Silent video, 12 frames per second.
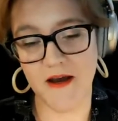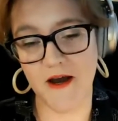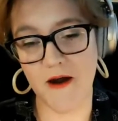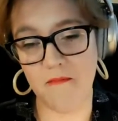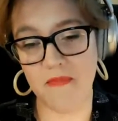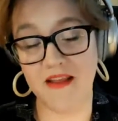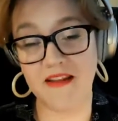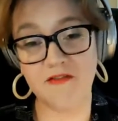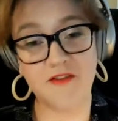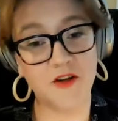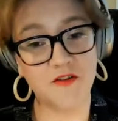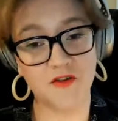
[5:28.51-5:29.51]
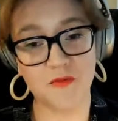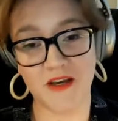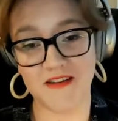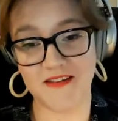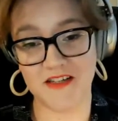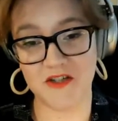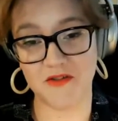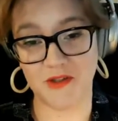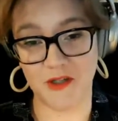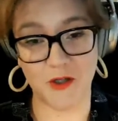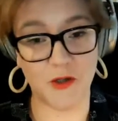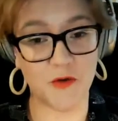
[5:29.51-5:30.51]
And they've done so by
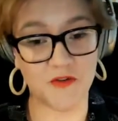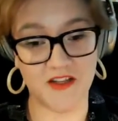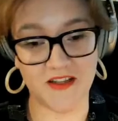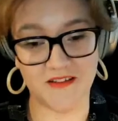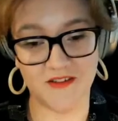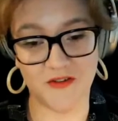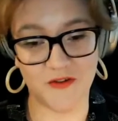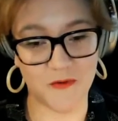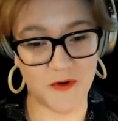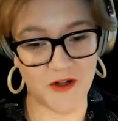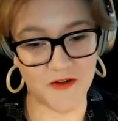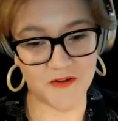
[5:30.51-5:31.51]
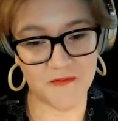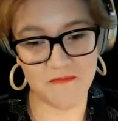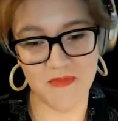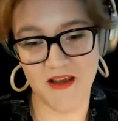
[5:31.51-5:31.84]
essentially closing to the world.